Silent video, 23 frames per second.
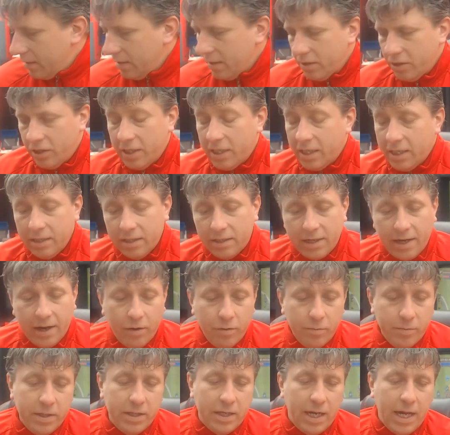didn't tell me,
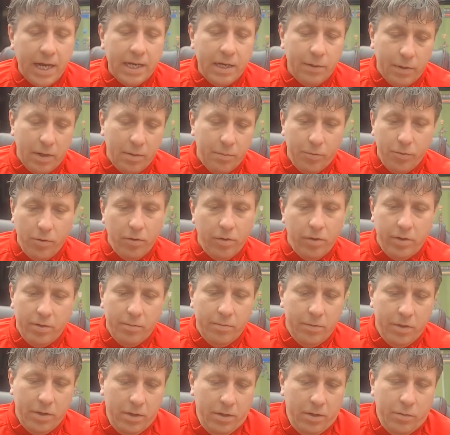the lady, when I bought them,
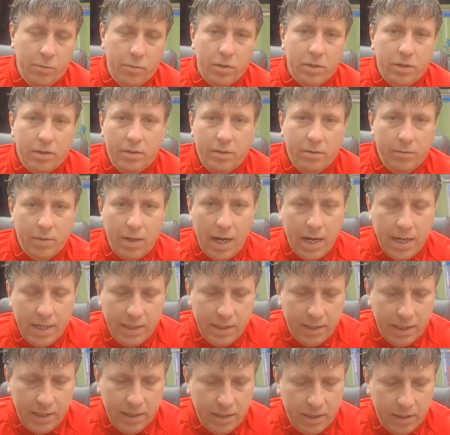that there was any
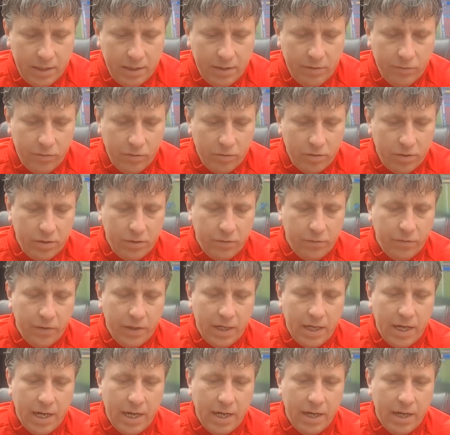C64 stuff in here.